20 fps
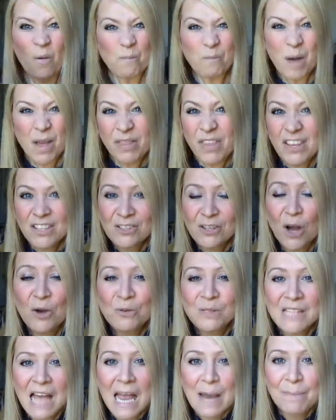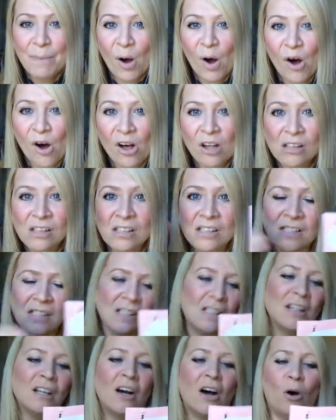But there's no staples!
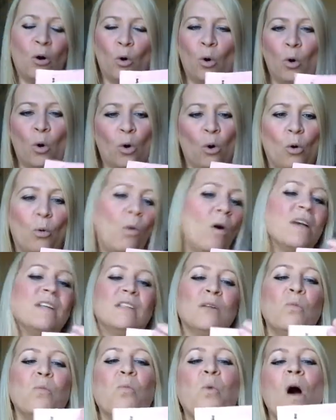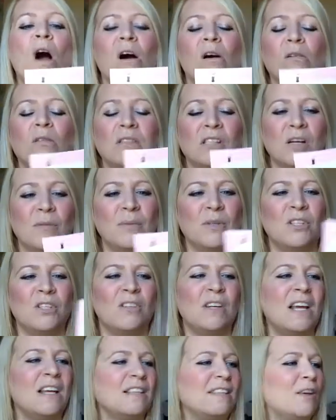Oh, what is the world coming to
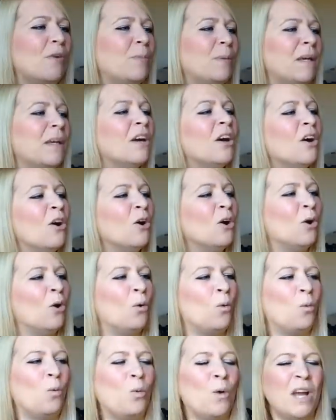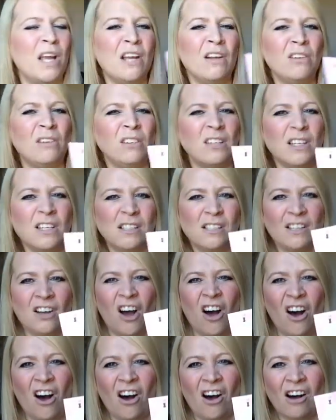next? There'll be wheelless
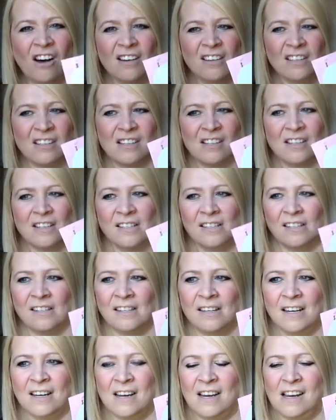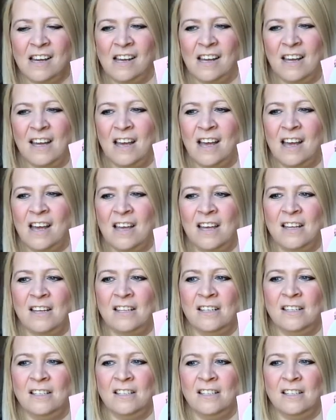cars and
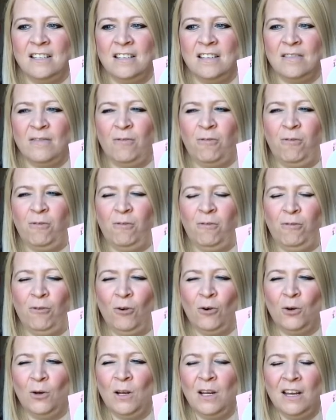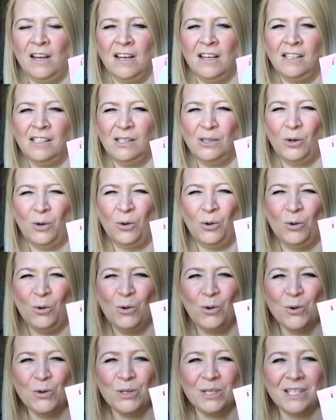footless
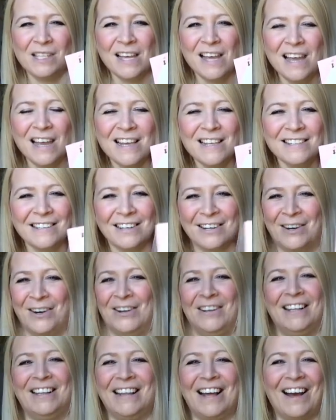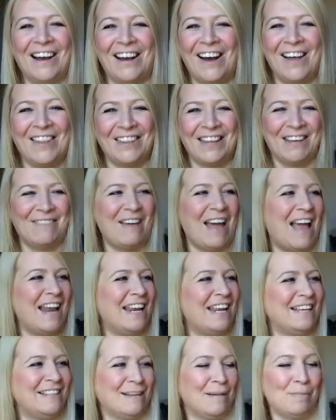horses. I can't think of
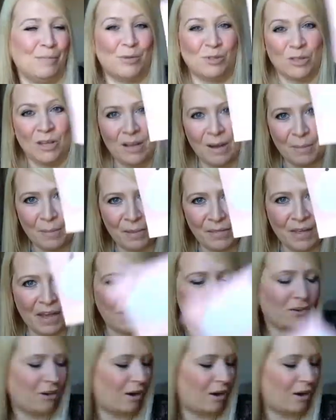any examples, but there you